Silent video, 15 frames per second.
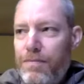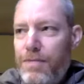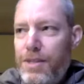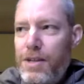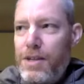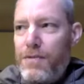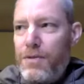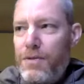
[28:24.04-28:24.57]

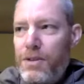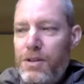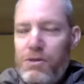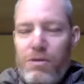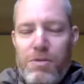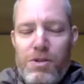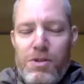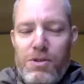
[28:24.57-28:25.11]
different
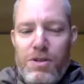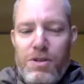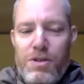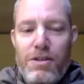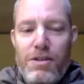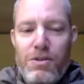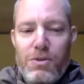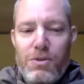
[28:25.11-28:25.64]
descriptions are there
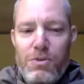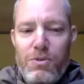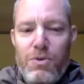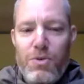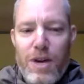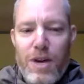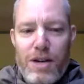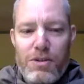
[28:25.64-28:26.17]
as to
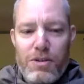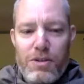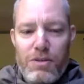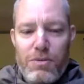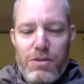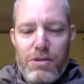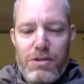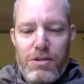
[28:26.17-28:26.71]
who actually
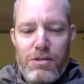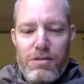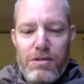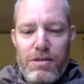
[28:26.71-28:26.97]
was.